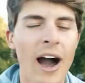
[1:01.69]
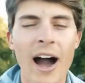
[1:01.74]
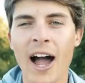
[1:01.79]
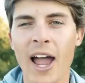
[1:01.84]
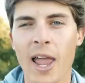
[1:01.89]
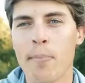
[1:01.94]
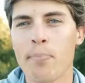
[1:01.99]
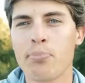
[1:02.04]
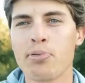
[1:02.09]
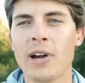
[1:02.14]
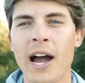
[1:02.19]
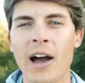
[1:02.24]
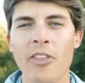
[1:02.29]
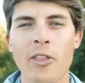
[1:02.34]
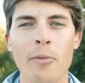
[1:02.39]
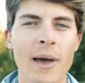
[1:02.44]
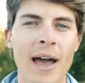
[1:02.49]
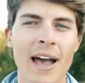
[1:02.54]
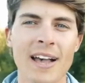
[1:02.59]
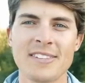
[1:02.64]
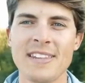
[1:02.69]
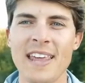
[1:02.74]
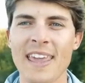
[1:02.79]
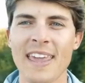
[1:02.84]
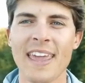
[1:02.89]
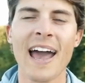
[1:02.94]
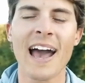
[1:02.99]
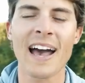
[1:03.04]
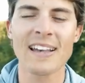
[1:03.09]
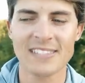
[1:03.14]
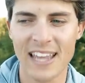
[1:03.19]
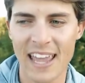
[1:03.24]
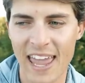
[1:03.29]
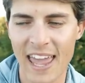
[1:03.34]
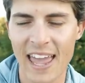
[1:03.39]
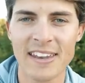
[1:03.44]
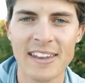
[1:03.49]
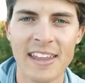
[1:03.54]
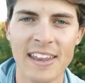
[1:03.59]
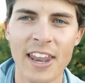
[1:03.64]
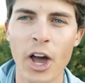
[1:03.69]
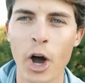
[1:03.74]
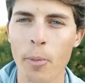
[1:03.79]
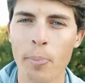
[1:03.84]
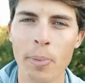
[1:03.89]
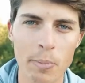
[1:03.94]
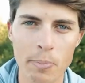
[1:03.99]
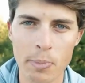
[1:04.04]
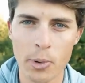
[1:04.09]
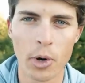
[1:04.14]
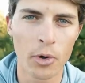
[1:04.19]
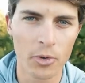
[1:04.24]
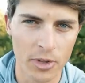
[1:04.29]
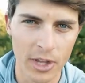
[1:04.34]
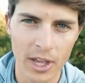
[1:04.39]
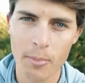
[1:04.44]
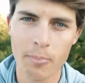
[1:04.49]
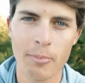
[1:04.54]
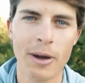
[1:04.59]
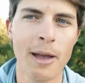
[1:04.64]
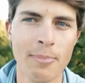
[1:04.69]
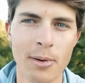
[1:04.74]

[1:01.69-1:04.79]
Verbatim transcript: I am proud the Bass Tank has a hand in helping build my